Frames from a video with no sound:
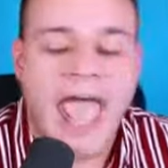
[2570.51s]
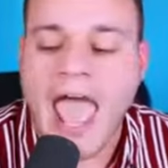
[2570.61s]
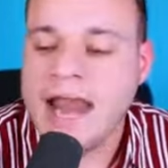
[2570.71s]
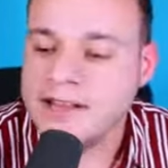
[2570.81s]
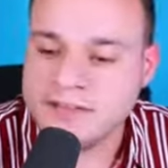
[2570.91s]

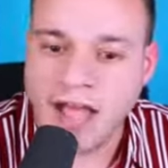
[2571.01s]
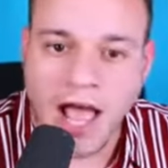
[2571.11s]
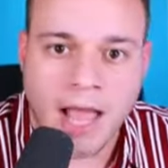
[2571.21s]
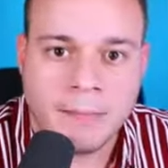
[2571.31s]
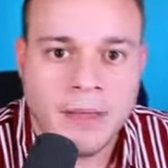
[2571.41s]

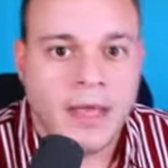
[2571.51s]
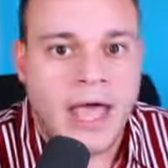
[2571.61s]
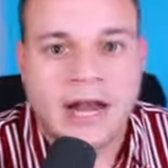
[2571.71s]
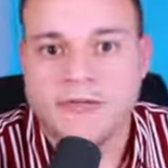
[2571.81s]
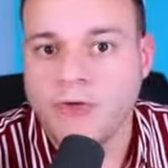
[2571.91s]
anytime
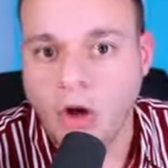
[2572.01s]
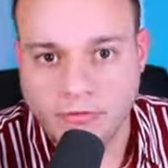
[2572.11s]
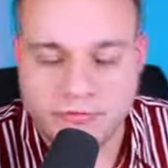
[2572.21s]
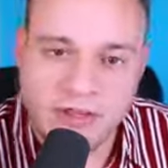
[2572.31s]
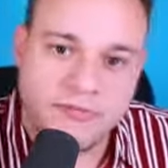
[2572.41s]
an
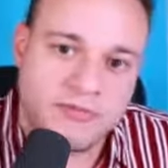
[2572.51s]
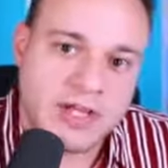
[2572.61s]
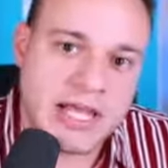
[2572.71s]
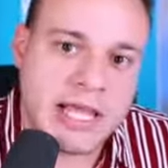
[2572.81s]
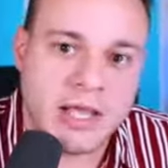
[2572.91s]
Evolve
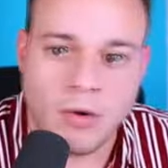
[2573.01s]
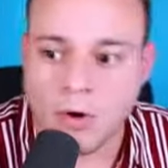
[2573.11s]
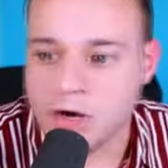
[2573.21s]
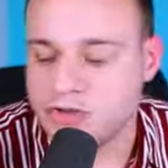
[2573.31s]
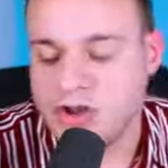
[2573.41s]
50
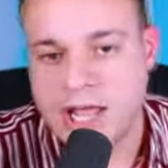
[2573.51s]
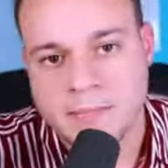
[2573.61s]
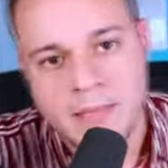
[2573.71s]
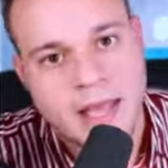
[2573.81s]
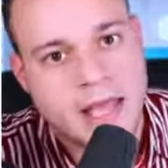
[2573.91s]
or a
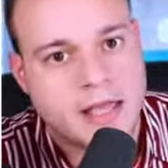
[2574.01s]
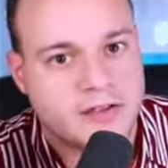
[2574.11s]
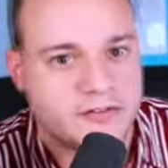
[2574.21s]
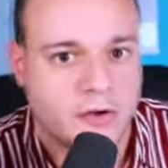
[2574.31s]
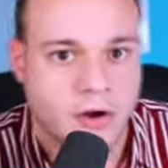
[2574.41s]

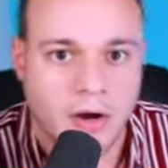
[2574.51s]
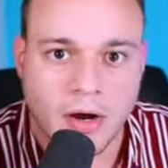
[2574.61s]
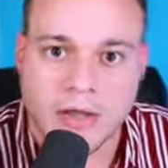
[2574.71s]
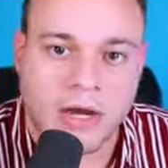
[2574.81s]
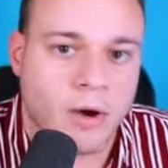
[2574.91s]
J-Mix or,